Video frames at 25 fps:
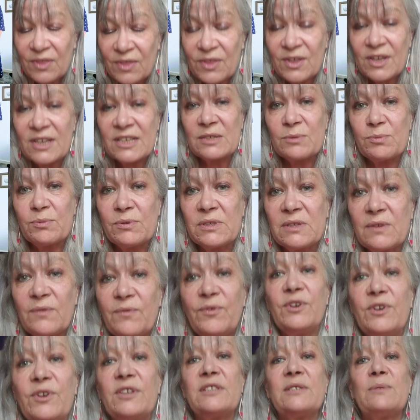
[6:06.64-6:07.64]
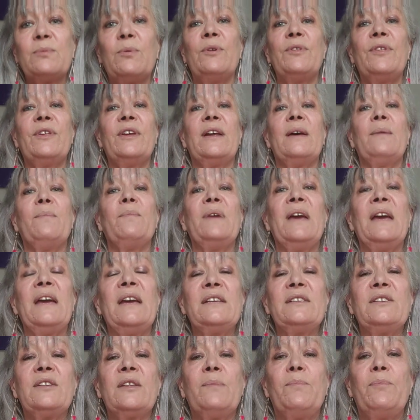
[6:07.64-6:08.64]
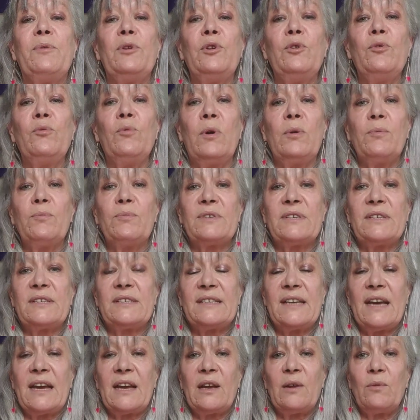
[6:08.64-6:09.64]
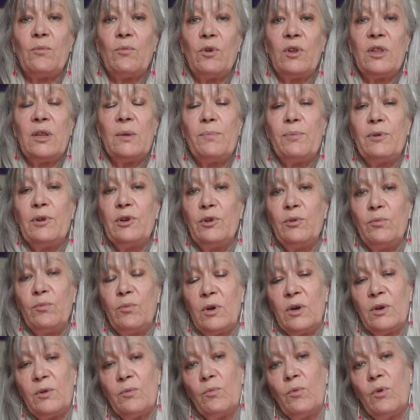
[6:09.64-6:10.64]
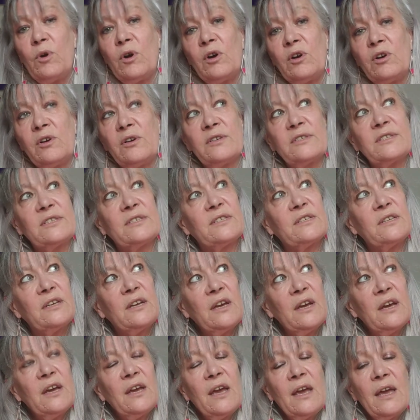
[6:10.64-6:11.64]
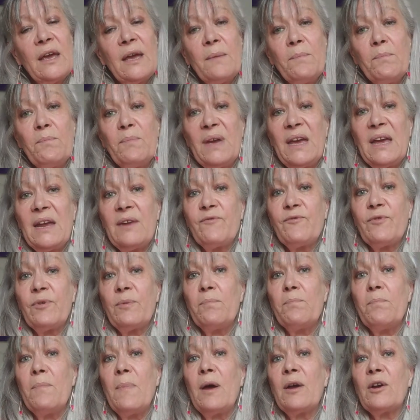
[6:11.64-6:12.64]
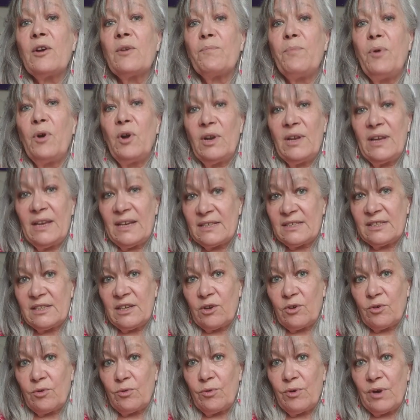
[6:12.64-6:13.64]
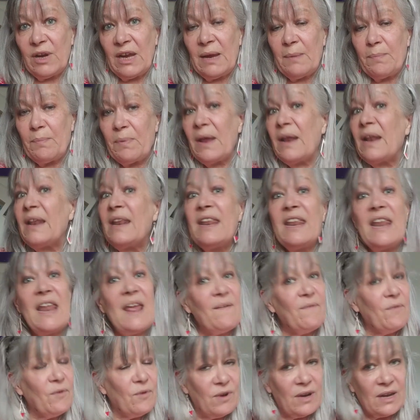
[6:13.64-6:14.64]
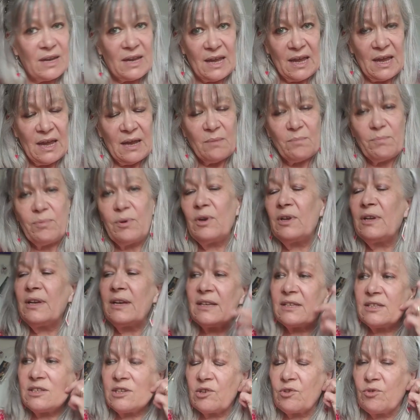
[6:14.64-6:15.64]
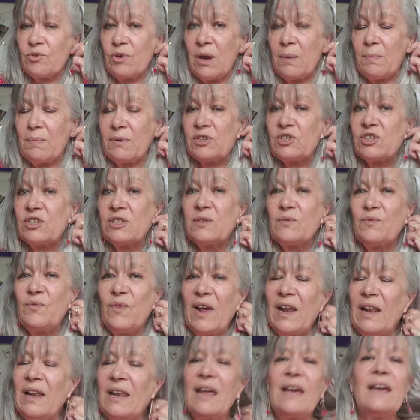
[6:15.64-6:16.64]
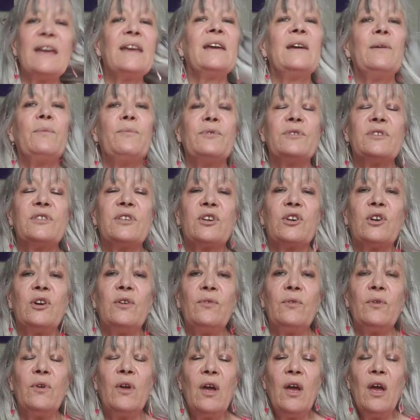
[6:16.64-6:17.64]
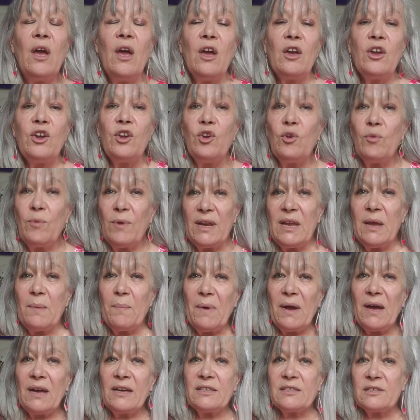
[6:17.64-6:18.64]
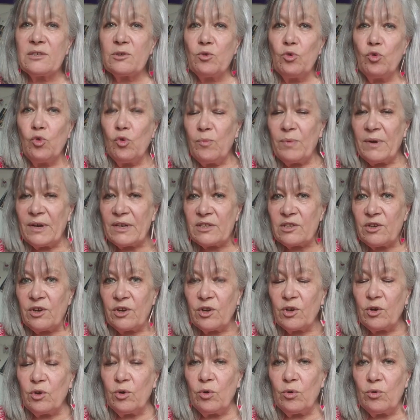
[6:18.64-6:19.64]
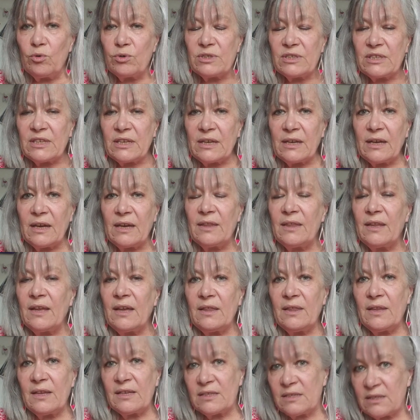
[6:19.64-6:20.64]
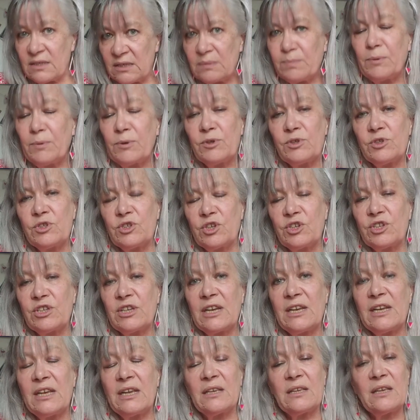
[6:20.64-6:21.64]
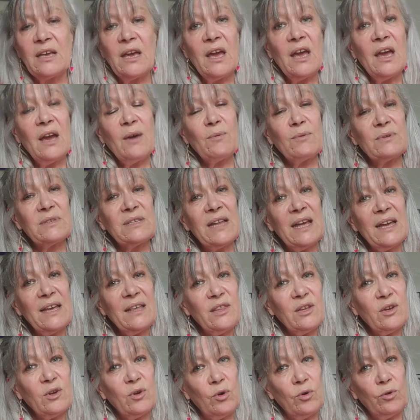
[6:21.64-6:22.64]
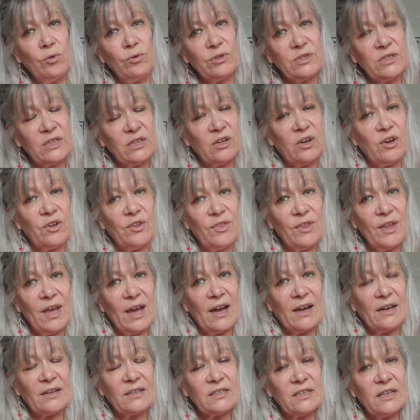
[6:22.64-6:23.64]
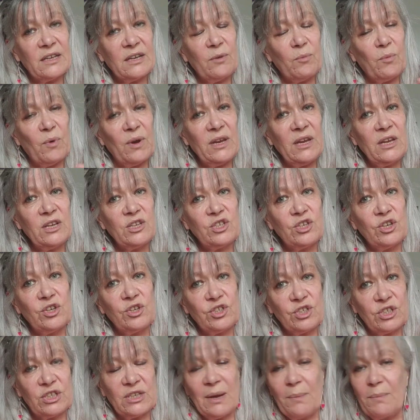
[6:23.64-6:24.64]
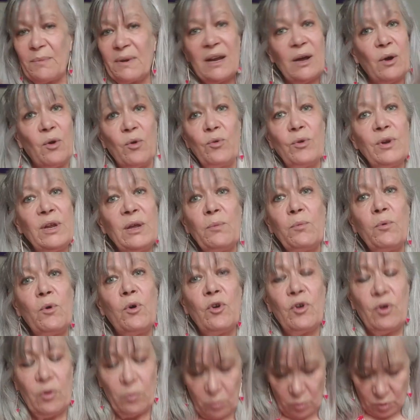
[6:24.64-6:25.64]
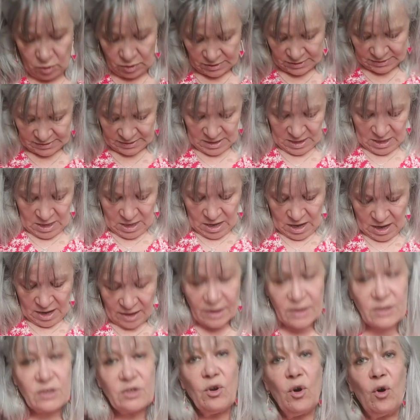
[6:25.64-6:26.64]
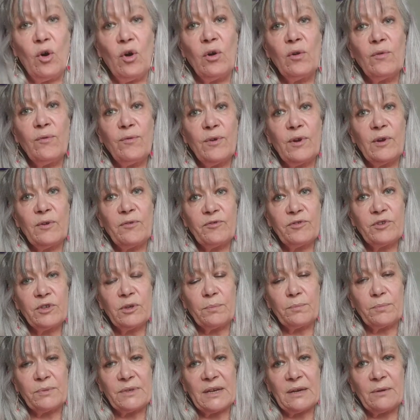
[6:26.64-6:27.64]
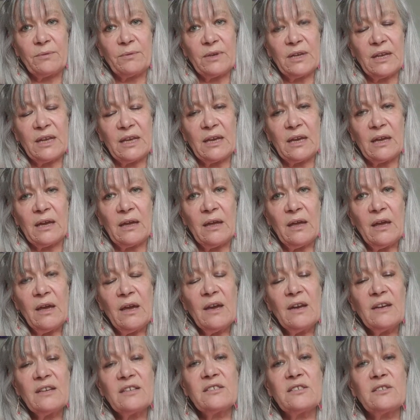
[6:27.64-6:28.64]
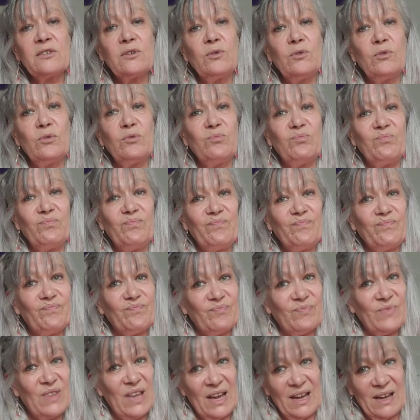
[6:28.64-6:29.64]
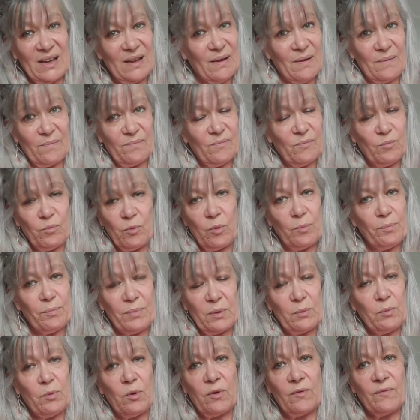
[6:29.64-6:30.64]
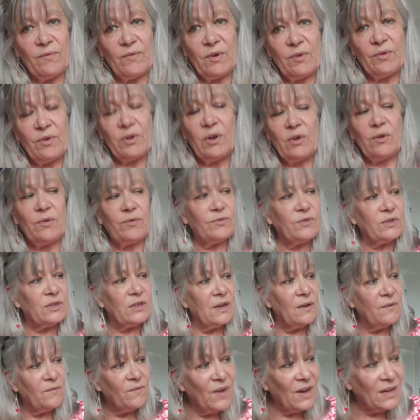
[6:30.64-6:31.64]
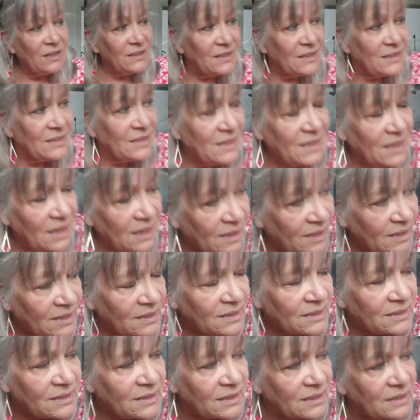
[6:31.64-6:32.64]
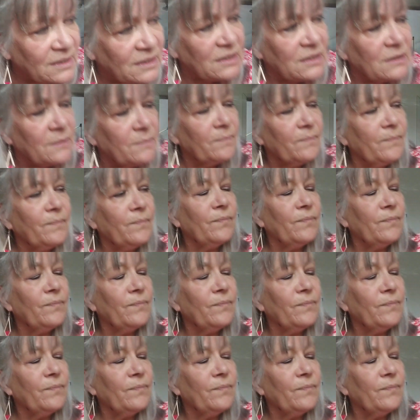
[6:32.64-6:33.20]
This was the first one that I made. The blue one was the second one. The blue one was made from polyester crepe. Never again polyester crepe. It just felt like it was the coat. You know when you buy scuba, it's got a coating and then there's sponge underneath. It was like the coating on that, and when you touch it, I mean, I only wore it once and it's all fluffed up down here, so that won't be worn very often. In fact, it's here. This is it.